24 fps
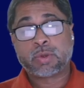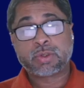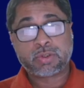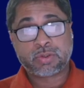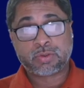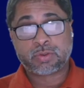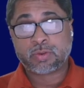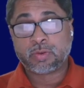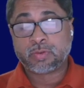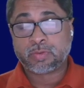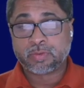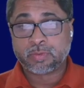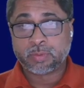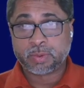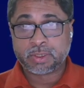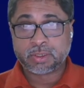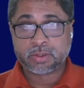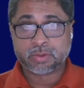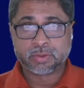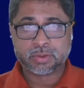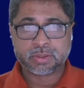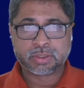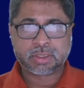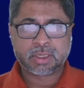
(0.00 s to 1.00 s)
it wasn't true for
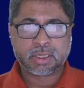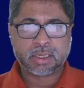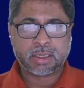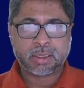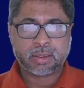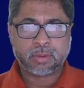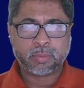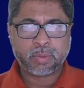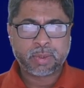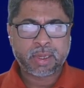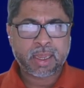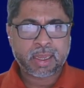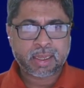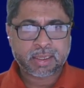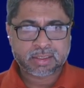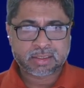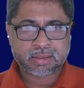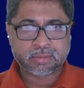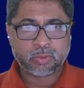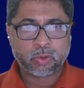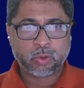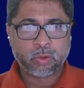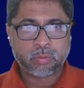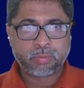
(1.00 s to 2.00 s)
Windows. We
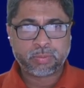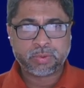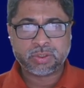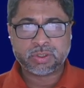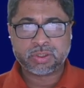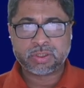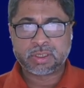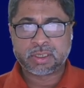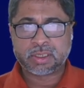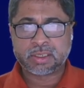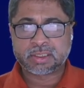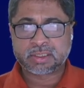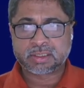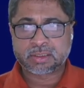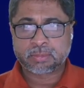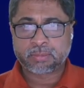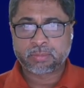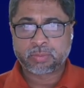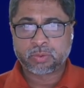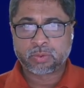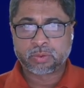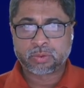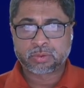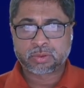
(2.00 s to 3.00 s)
had some OpenGL
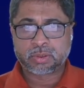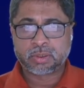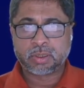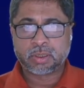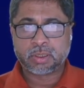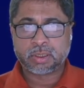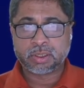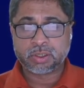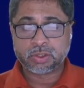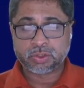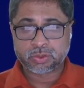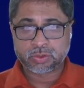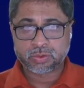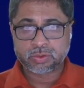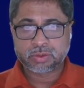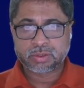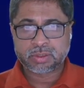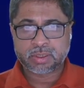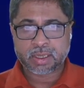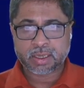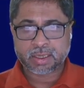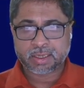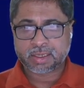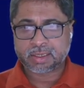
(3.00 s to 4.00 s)
support
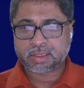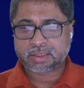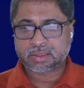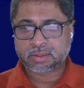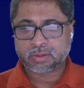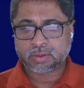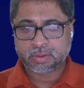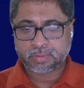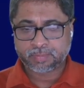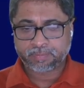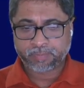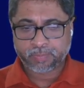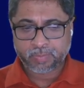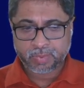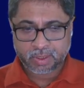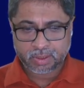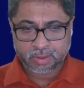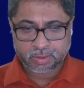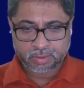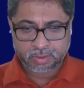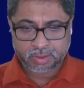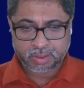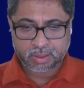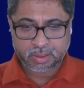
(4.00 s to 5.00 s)
issues. I guess
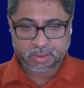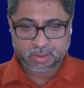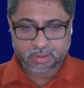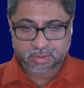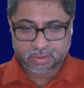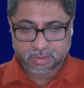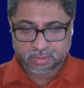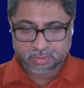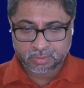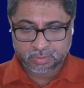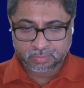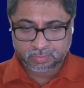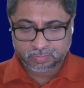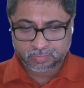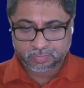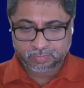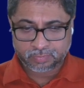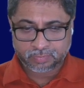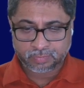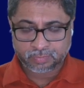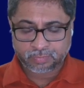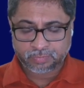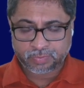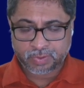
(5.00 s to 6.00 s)
the
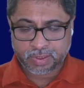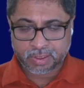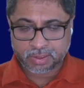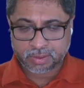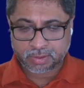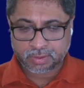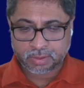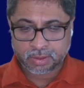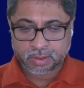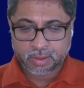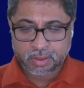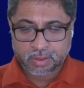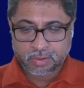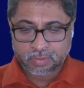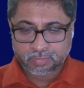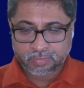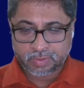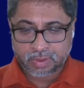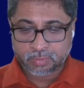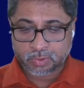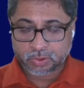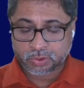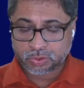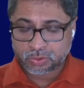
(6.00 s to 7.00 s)
Fyne
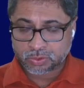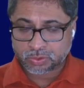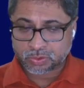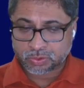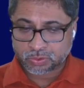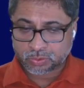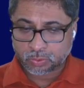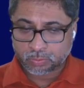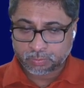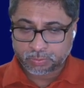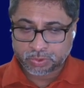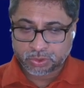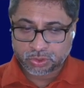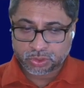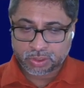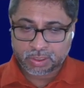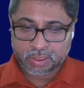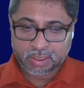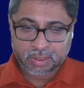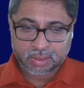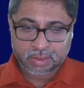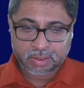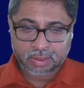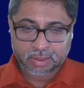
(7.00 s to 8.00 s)
framework uses
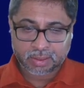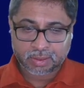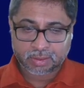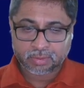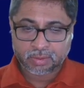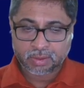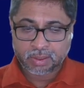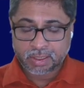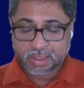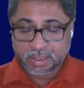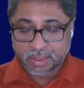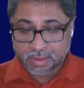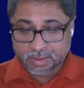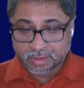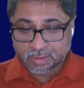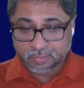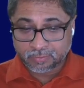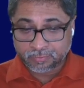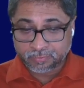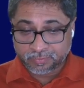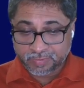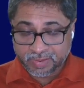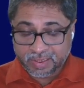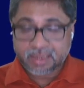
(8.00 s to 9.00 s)
OpenGL, and
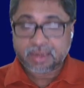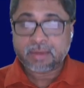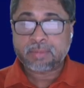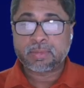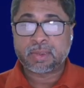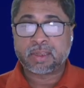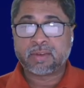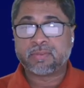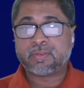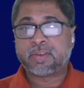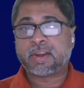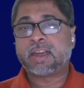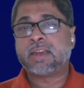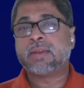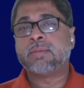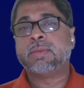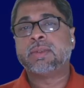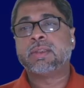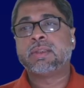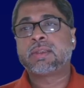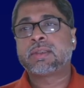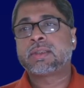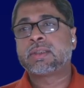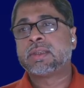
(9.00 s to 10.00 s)
in the VM
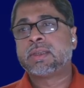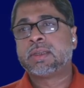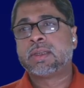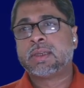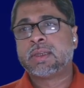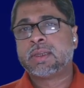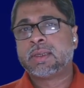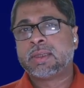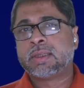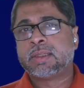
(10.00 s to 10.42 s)
environment,